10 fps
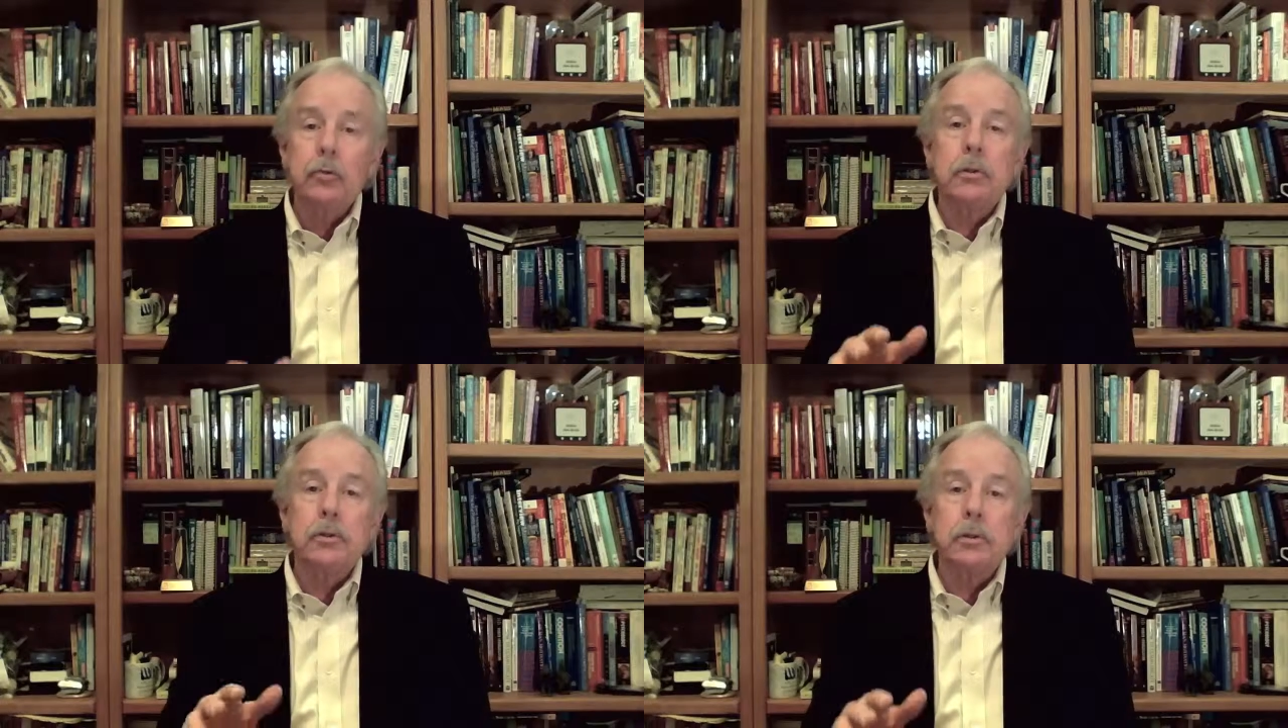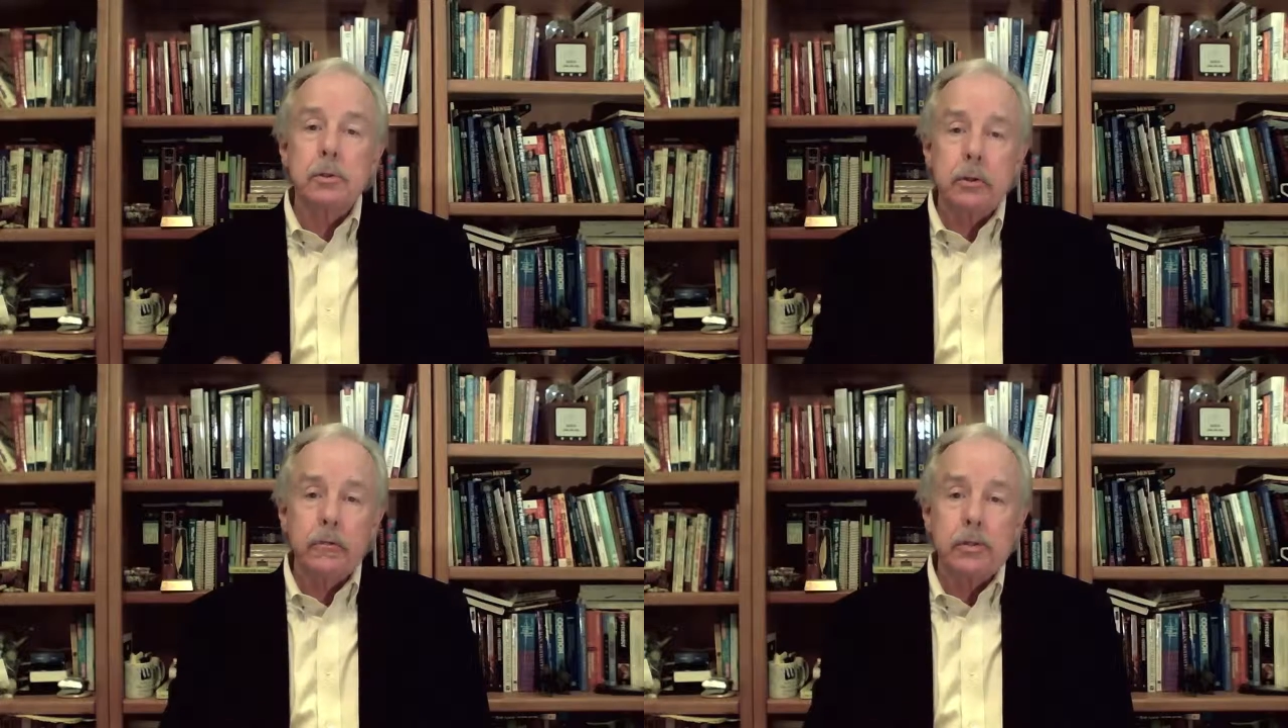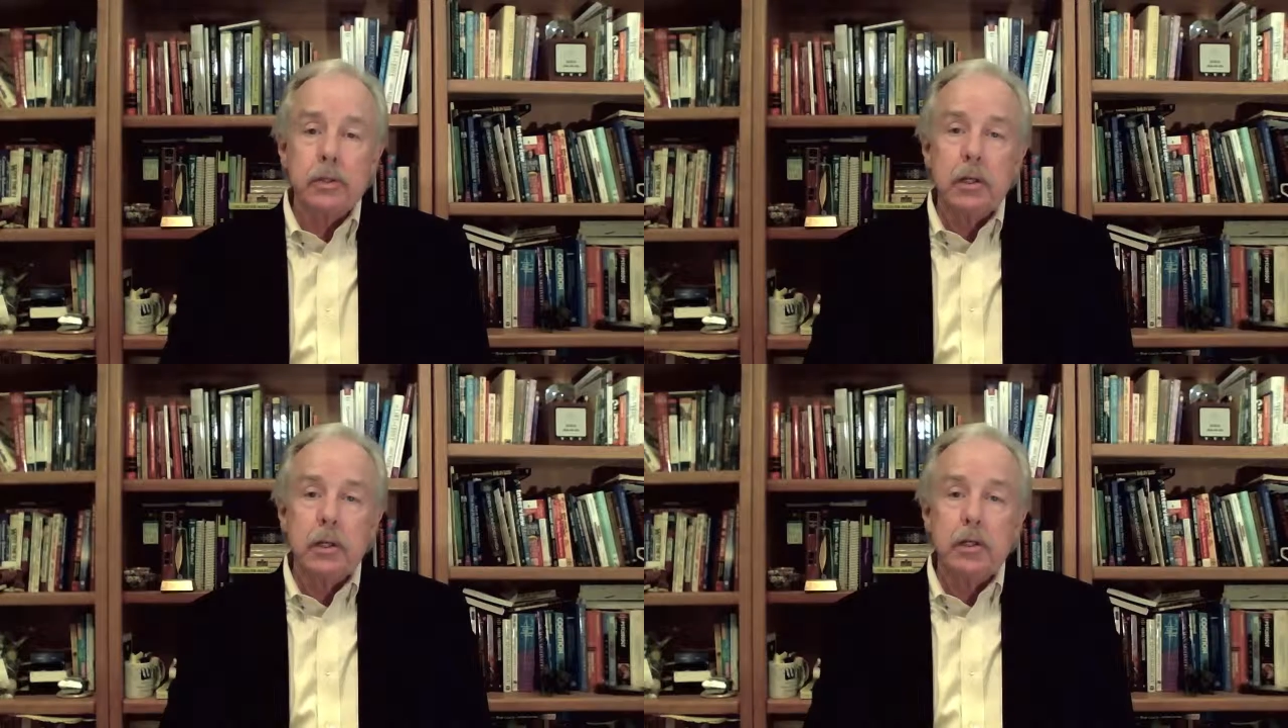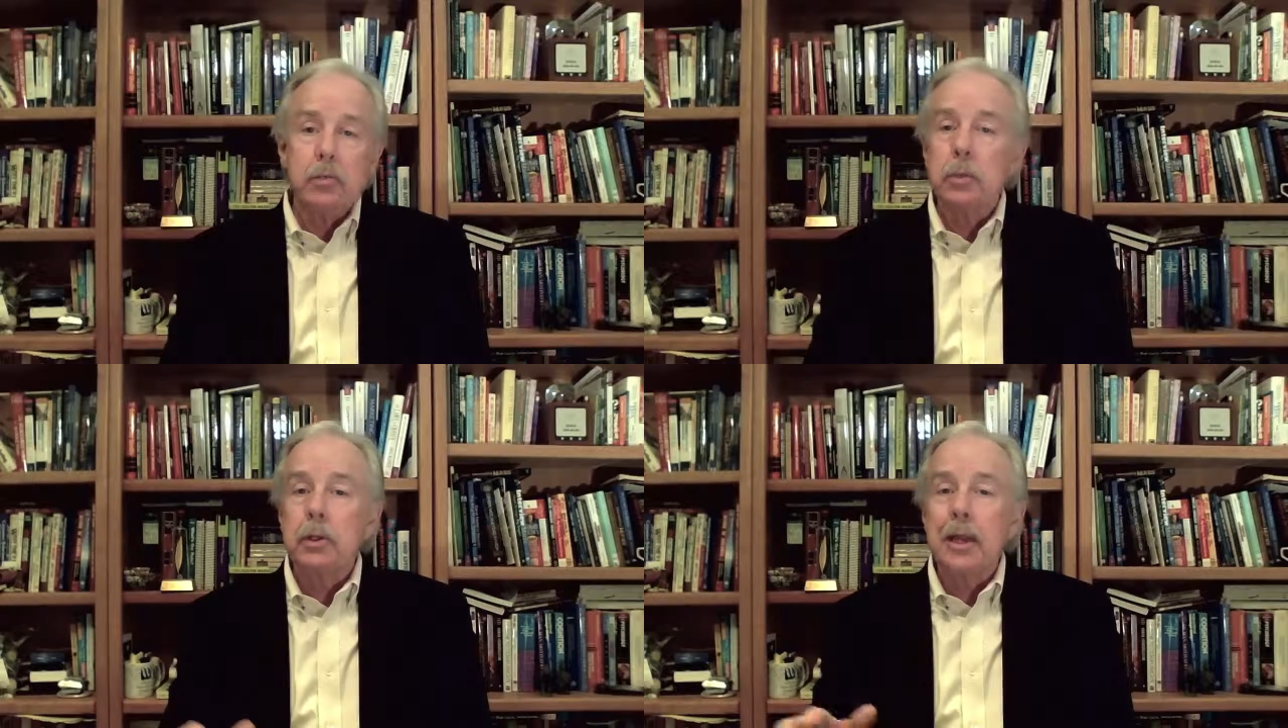what service it
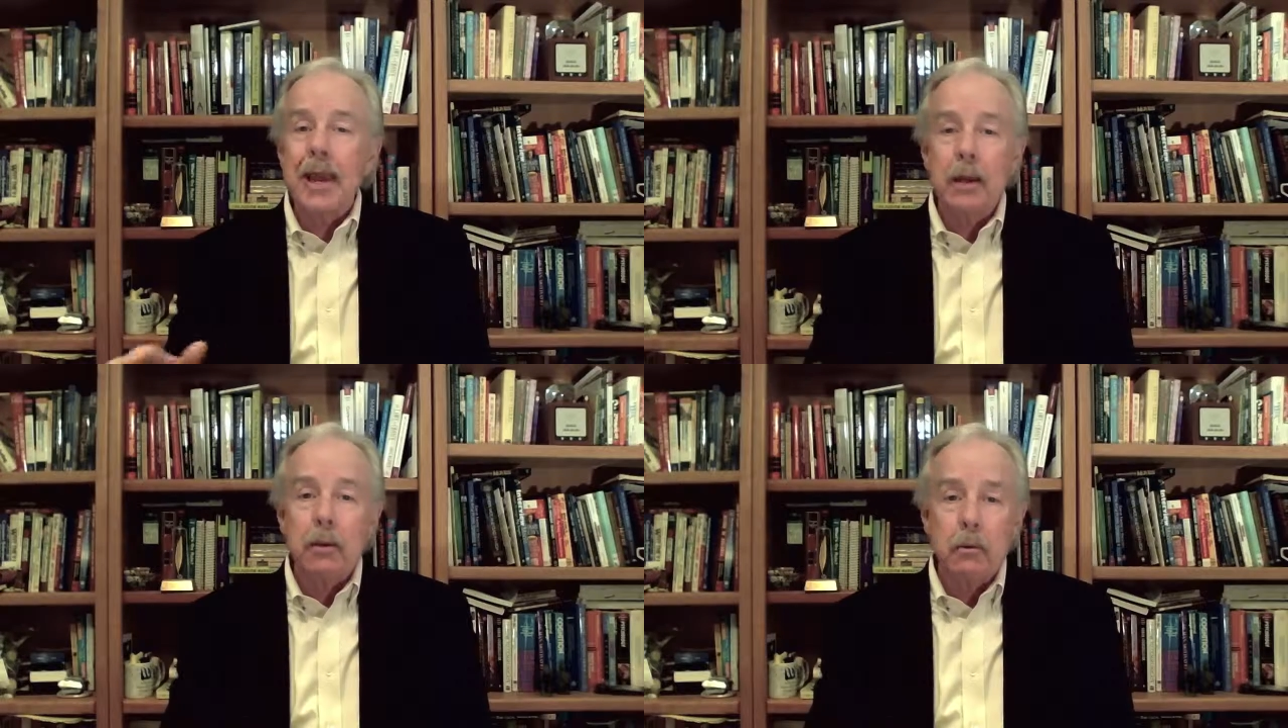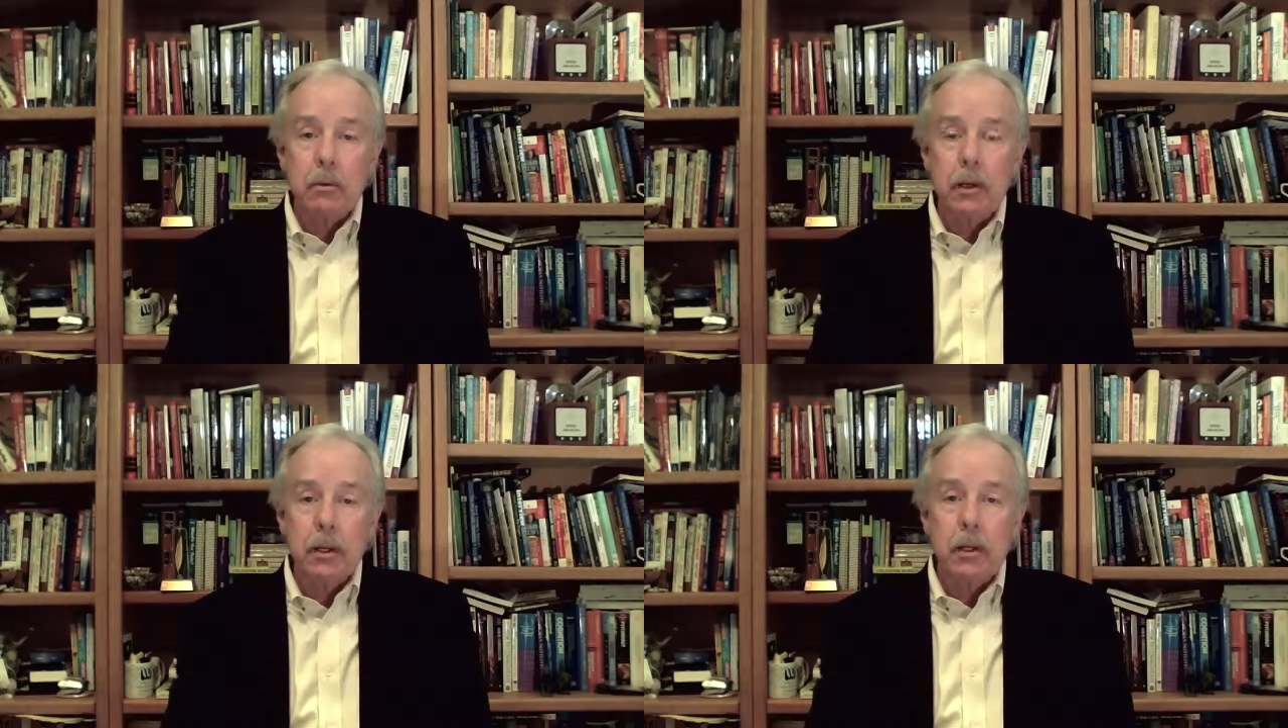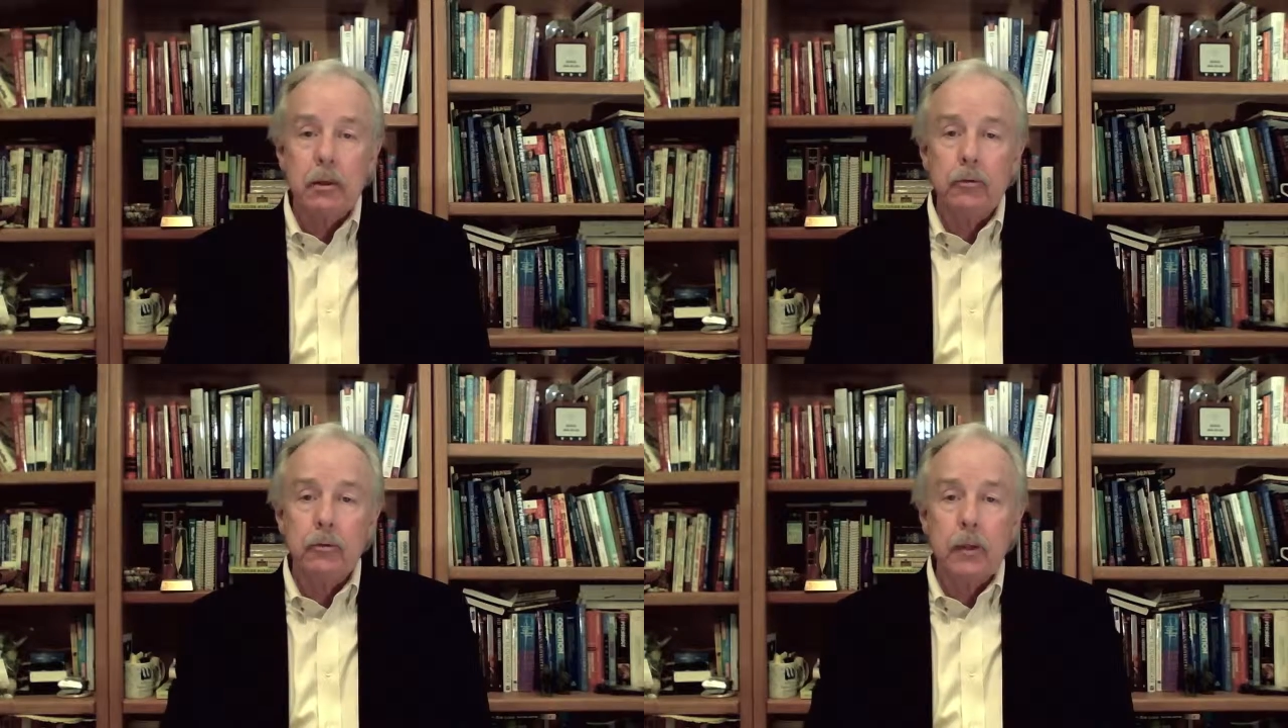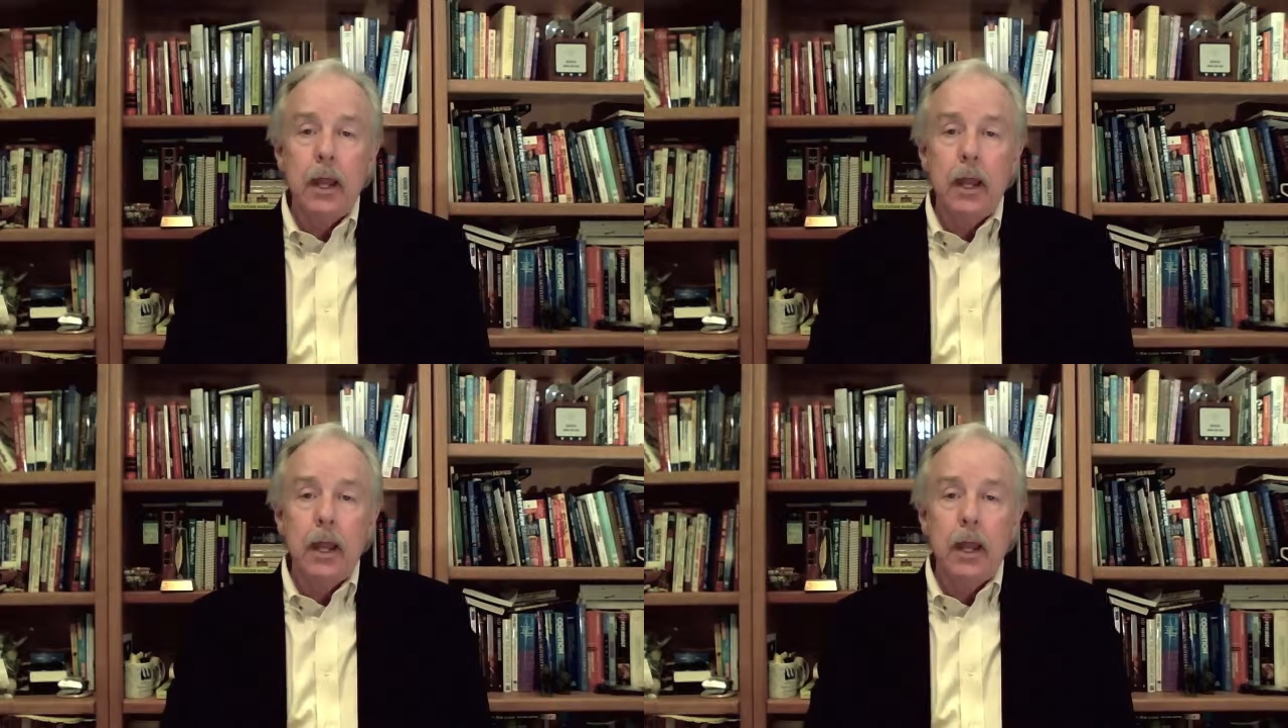is, what category it is,